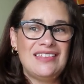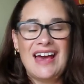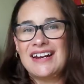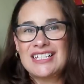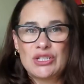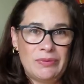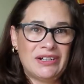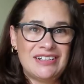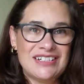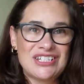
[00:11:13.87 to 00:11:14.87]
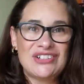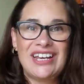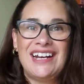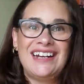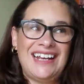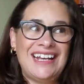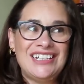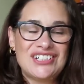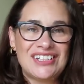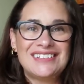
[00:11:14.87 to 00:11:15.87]
that experience, to get an
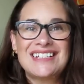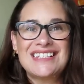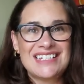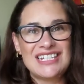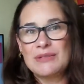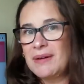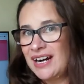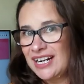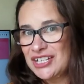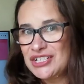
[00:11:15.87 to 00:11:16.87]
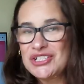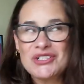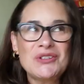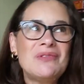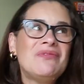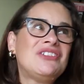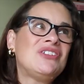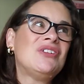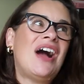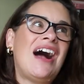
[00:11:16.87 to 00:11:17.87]
agent that stands behind you,
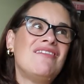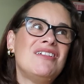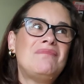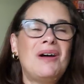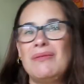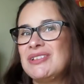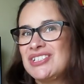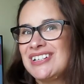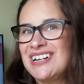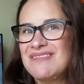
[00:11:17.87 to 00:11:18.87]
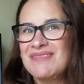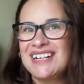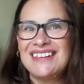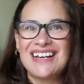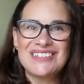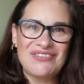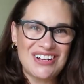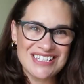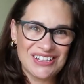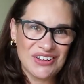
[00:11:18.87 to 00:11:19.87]
to have a publishing company that
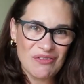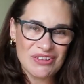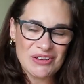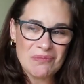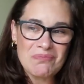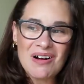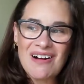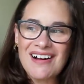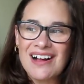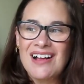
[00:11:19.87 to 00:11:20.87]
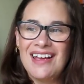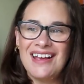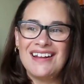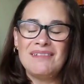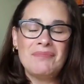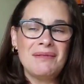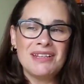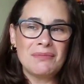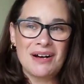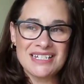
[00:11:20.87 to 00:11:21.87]
falls in love with your book, and
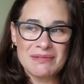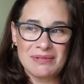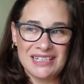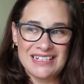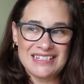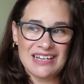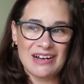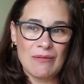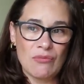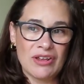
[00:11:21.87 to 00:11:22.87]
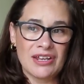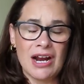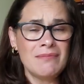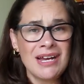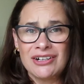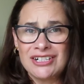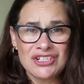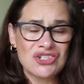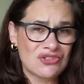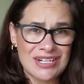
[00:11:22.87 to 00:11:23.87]
maybe the possibilities that come with it. I'm not going to
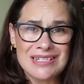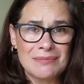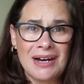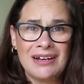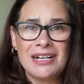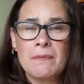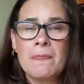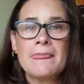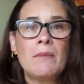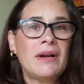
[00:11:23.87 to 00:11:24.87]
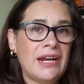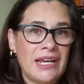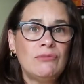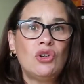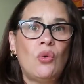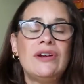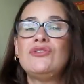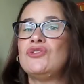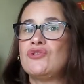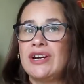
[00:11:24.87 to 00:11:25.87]
stress about it, but I am
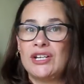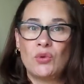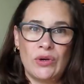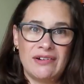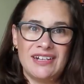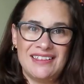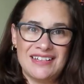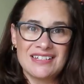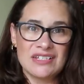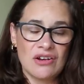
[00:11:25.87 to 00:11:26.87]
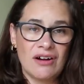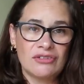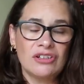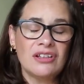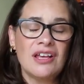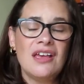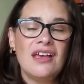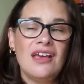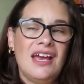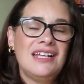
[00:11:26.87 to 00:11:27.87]
going to try to query this novel
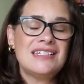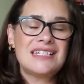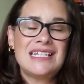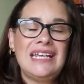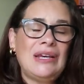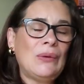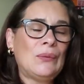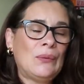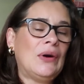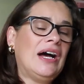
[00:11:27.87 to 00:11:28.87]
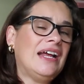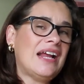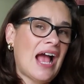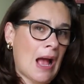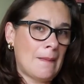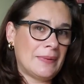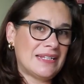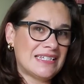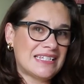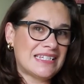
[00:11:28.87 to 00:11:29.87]
and see what
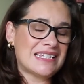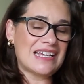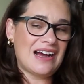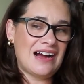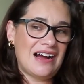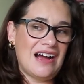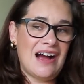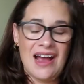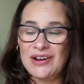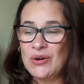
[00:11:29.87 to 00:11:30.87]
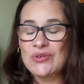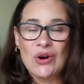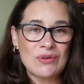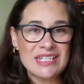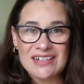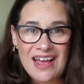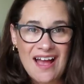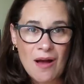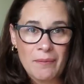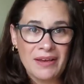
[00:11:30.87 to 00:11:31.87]
happens. I don't know what's going to
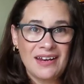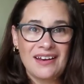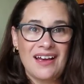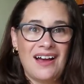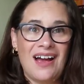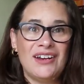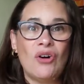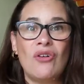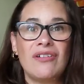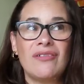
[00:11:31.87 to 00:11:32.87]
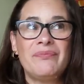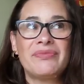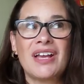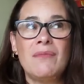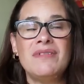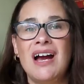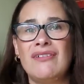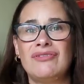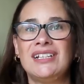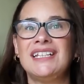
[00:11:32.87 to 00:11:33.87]
happen. I don't, I'm
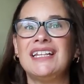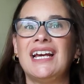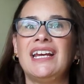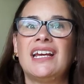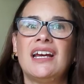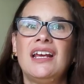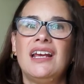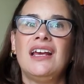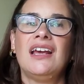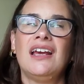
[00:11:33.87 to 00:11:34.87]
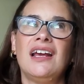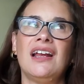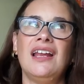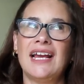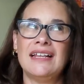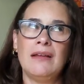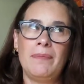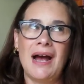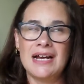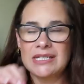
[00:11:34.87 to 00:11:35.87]
not really like, like in the
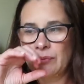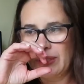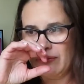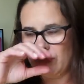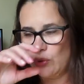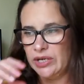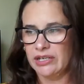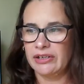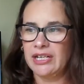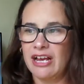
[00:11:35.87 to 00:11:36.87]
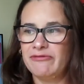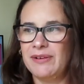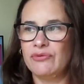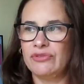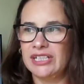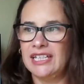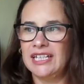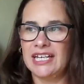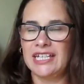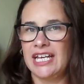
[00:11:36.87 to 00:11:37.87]
past when I've queried, I've been really
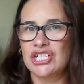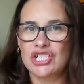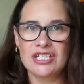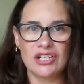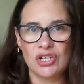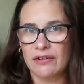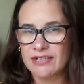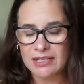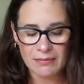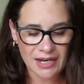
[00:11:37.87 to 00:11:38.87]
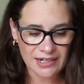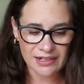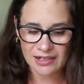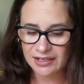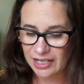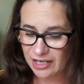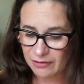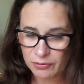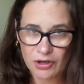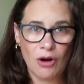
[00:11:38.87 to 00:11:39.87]
like anxious and nervous about it, and I'm
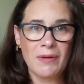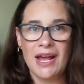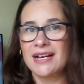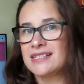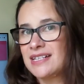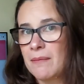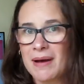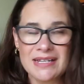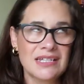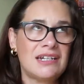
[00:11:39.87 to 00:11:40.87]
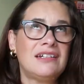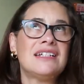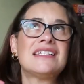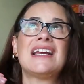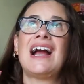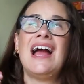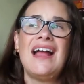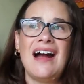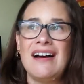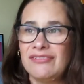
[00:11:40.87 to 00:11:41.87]
like, put all my eggs in that basket, and it's like, I
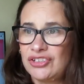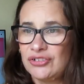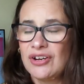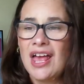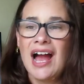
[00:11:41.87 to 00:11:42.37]
have to,